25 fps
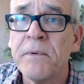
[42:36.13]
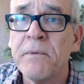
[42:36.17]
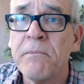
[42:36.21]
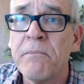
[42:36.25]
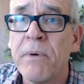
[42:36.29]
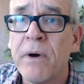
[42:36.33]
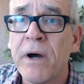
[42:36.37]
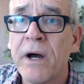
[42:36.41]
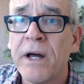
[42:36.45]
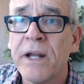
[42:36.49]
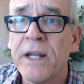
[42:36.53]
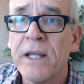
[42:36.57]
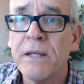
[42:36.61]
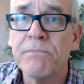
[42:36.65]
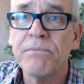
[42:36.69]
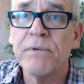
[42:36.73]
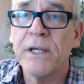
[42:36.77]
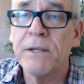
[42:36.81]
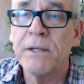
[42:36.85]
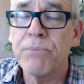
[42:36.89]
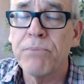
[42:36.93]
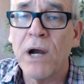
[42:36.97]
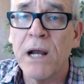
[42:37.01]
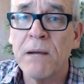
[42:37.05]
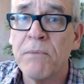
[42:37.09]
but he,
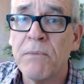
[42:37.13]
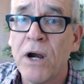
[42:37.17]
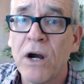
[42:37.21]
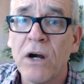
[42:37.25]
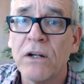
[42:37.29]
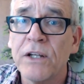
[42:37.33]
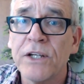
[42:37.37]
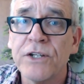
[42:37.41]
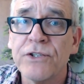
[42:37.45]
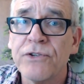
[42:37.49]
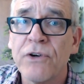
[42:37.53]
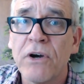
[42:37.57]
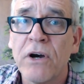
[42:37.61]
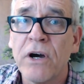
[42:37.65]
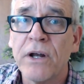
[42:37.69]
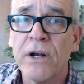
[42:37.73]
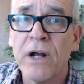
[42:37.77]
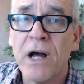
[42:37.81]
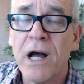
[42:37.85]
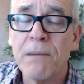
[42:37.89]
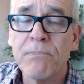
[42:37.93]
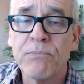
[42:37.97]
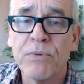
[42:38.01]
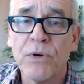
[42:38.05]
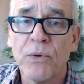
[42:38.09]
he primarily taught
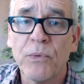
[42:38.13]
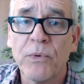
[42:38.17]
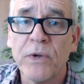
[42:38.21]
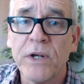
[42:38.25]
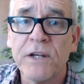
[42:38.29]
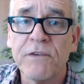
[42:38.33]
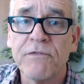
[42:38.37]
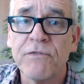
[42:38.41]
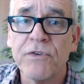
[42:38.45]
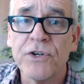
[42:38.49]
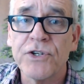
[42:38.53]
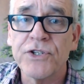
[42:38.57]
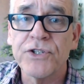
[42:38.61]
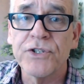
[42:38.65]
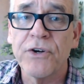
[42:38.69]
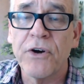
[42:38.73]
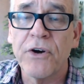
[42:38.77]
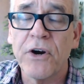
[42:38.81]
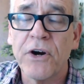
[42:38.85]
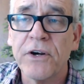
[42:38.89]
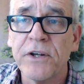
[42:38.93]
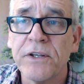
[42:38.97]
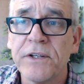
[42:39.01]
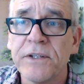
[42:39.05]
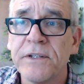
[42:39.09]
opera when he first
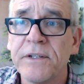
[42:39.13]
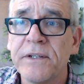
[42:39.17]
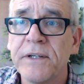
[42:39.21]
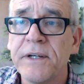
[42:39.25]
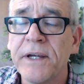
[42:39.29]
started,